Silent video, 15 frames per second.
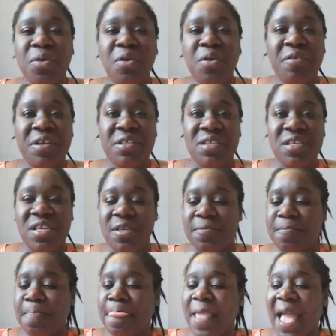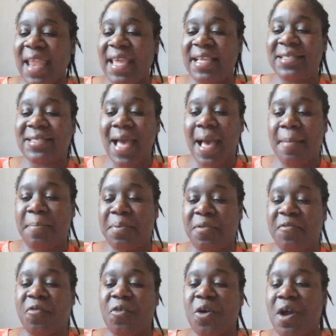purity, an example
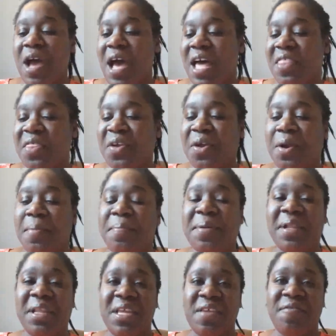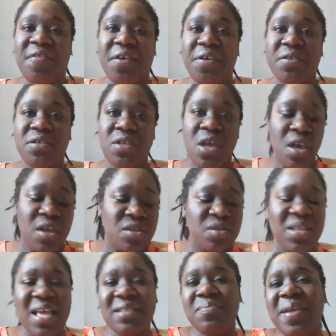for other believers.
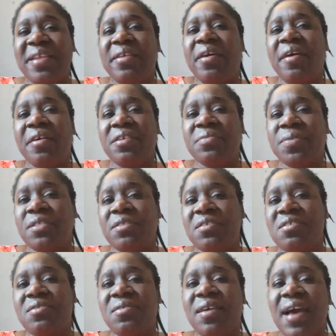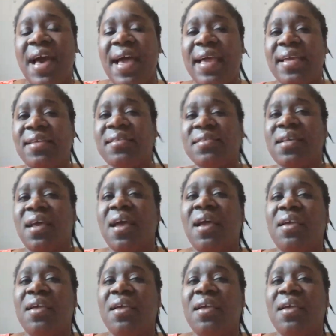So that's my encouragement to you guys.